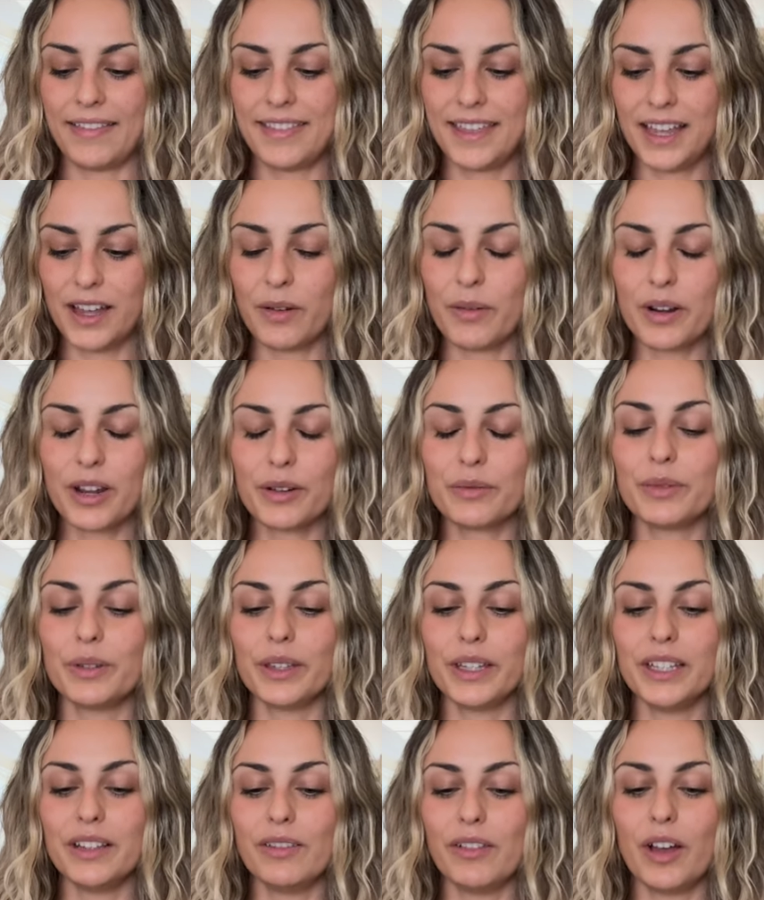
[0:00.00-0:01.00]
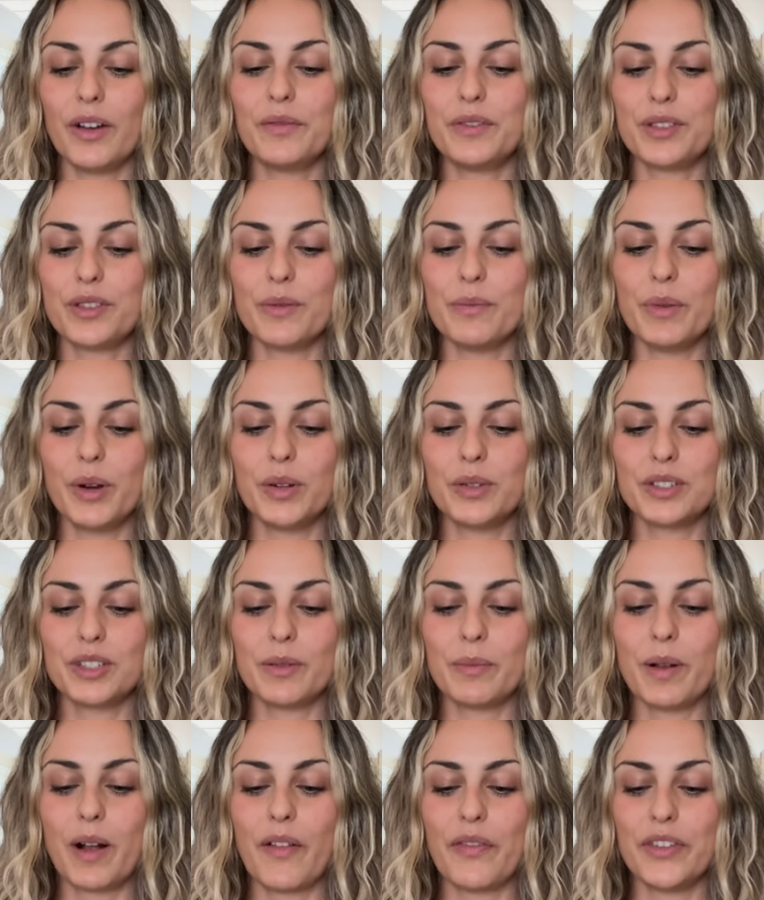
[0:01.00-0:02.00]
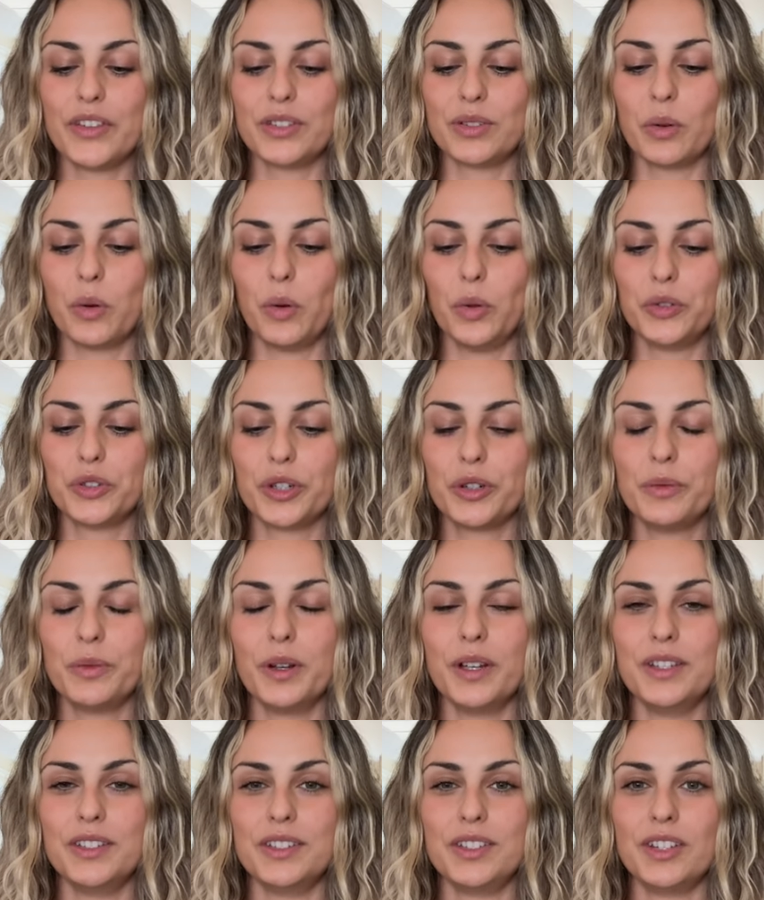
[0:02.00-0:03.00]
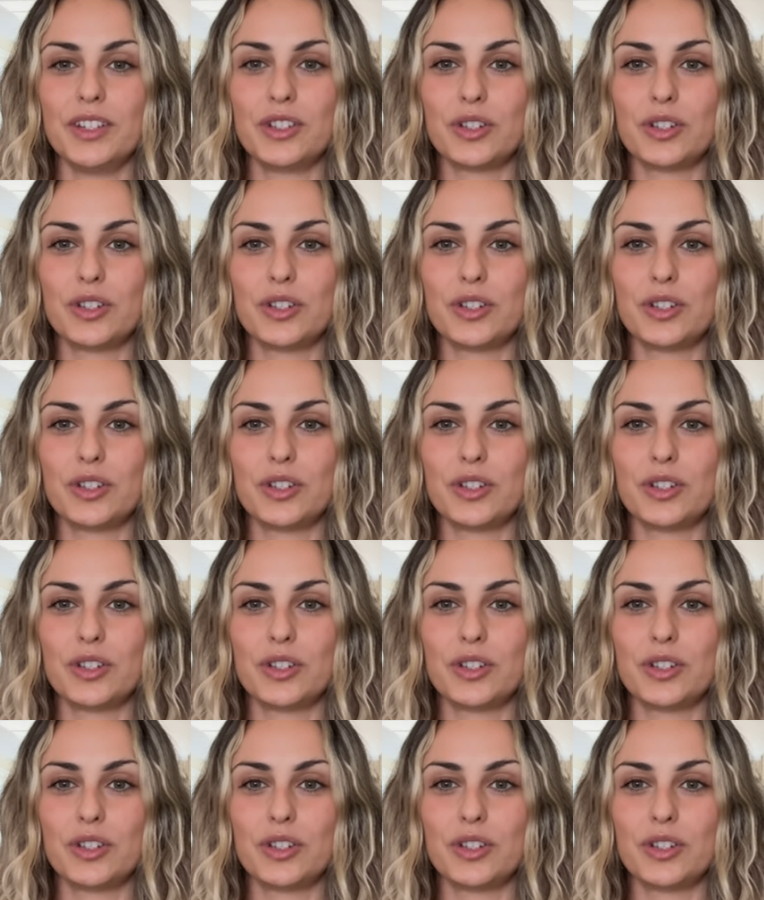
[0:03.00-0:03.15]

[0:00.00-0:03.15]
think what I really loved the most about this ultra was